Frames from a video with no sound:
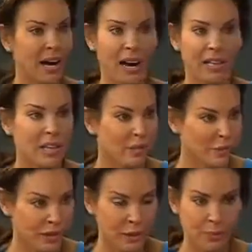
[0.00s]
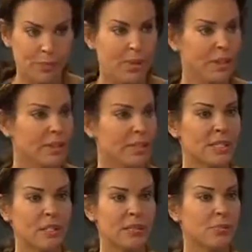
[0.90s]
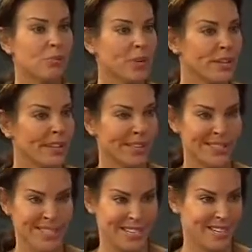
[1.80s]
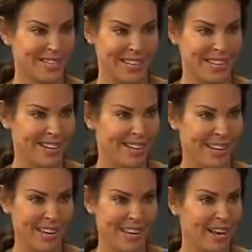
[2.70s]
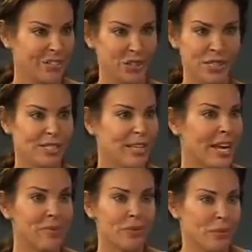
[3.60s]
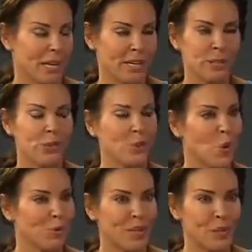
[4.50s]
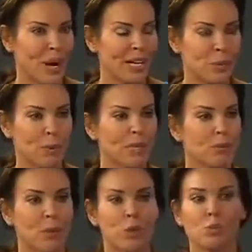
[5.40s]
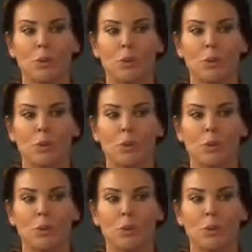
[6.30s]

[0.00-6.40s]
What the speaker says: I love him. This breathing CD just saved me in so many ways, because most